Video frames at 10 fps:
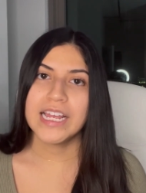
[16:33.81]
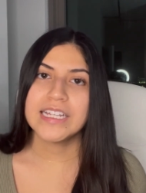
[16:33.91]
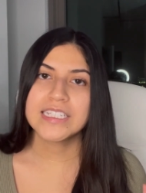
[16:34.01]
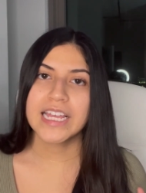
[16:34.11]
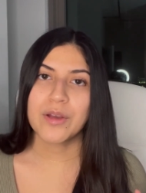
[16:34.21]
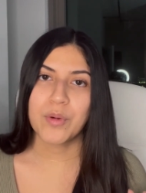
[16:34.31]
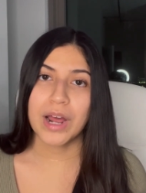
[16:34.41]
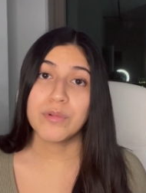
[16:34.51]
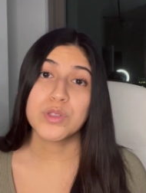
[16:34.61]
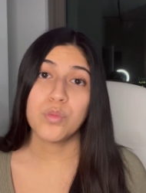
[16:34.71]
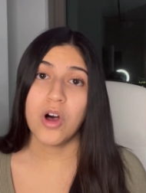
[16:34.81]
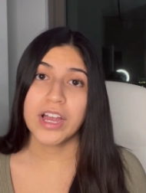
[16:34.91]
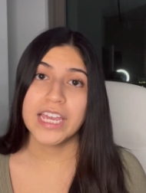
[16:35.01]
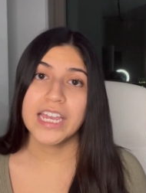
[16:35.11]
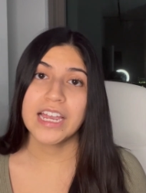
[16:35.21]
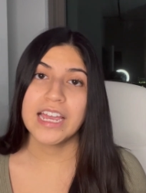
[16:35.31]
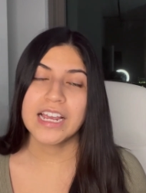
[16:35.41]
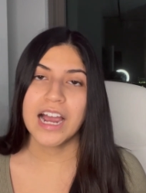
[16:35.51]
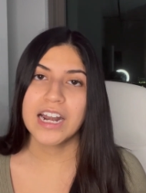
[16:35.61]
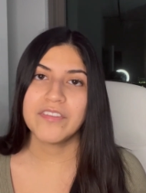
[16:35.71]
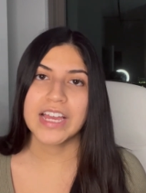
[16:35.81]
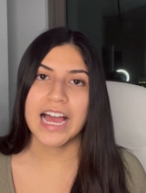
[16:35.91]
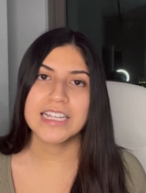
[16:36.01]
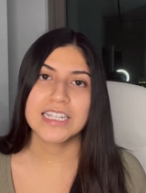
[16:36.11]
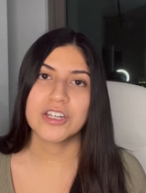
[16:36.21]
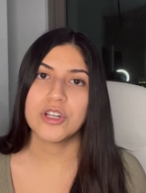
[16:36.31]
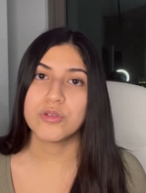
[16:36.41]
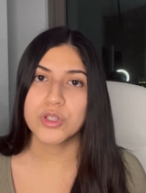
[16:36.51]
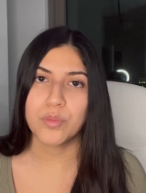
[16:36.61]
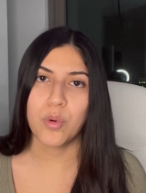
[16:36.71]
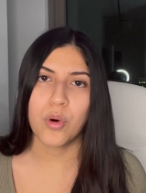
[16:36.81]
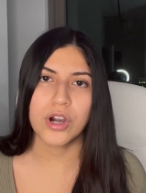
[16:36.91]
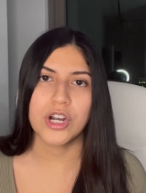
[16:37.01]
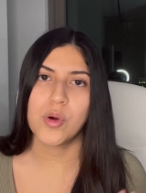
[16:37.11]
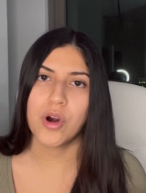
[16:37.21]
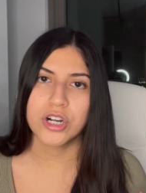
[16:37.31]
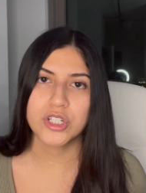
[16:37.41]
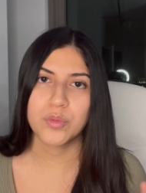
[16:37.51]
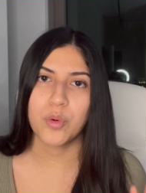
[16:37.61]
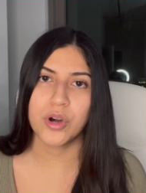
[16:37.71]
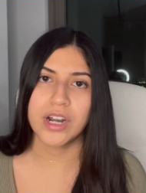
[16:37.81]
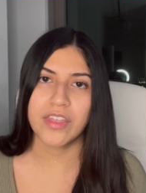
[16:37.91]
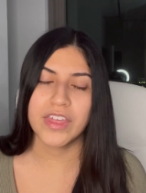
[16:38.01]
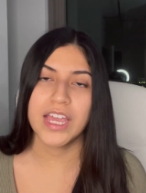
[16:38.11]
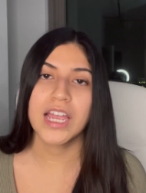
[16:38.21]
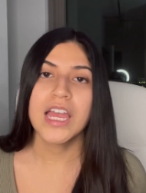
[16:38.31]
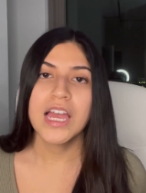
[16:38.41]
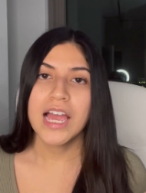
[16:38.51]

it's like when I was walking, it kind of like has like no support, no arch support, nothing,